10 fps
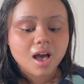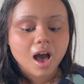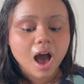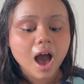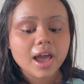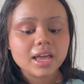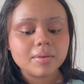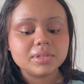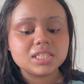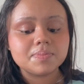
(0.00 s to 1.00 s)
I
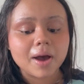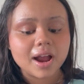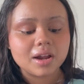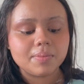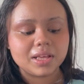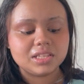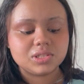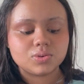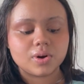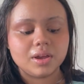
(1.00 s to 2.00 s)
am inspired by this
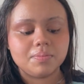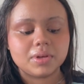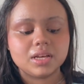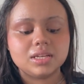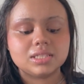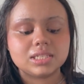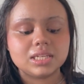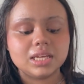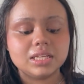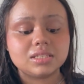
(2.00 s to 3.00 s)
story because
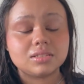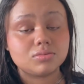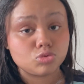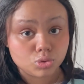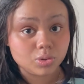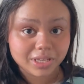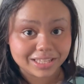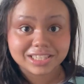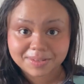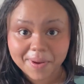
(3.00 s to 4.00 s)
it's truly
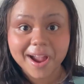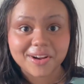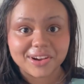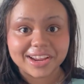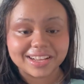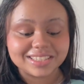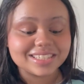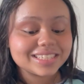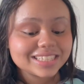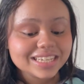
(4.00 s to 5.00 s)
inspiring to
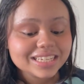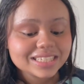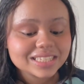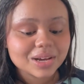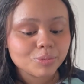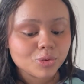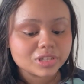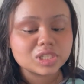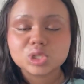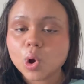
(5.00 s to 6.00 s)
see
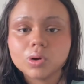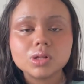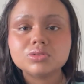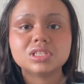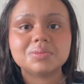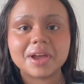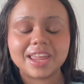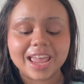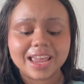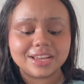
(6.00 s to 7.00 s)
someone so close to my
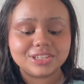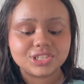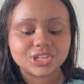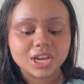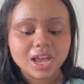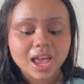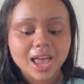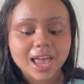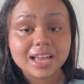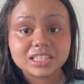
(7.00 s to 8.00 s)
age
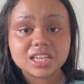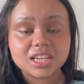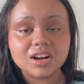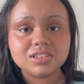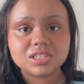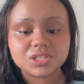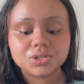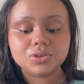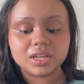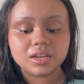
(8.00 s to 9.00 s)
and a young
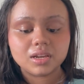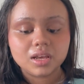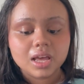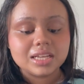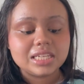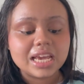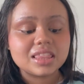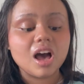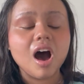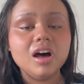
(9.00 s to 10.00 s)
student take
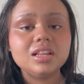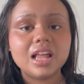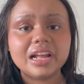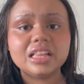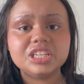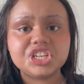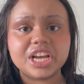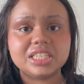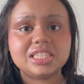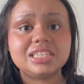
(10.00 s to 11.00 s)
the unlikely
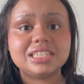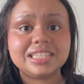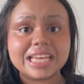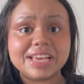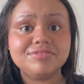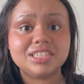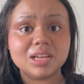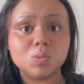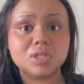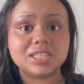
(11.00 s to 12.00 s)
chance to save
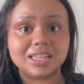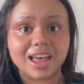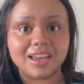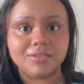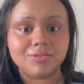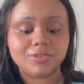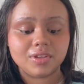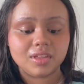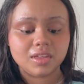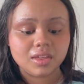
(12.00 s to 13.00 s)
someone's life
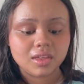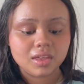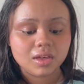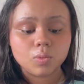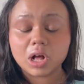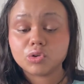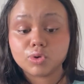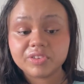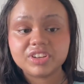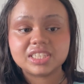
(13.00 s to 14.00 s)
while
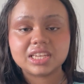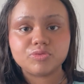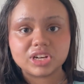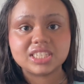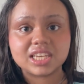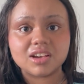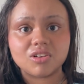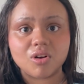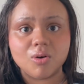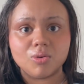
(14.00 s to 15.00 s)
grievously risking
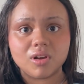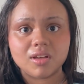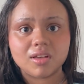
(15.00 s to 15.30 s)
her own.